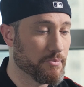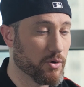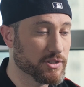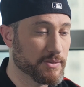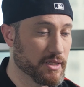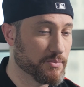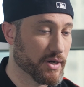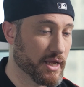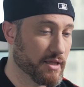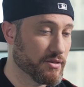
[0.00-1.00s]
ultimately
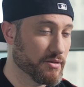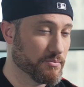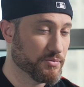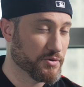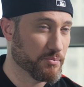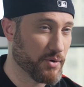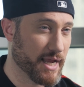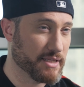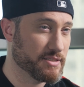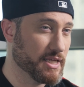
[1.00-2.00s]
bringing the
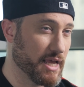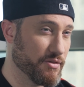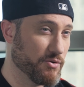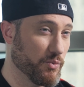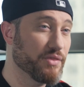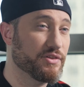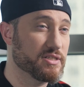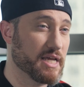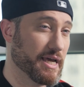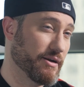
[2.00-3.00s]
brands together with the
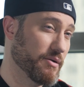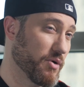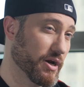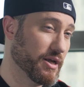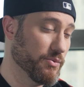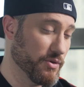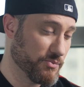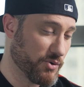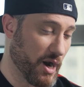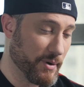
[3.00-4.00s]
secondary market, with the
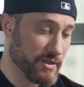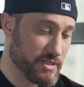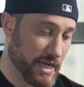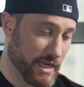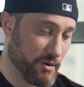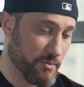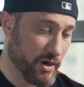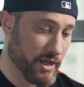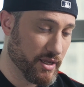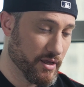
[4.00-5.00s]
primary and secondary
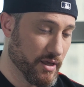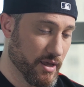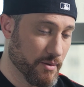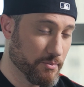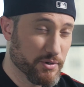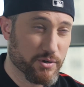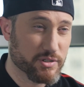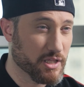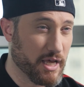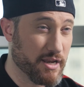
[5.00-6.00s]
market
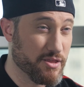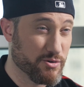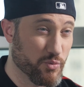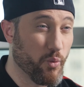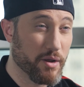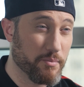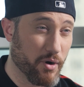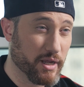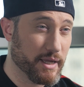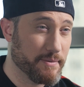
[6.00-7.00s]
blurs the line and there's one
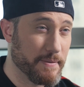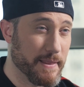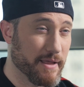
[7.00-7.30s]
market,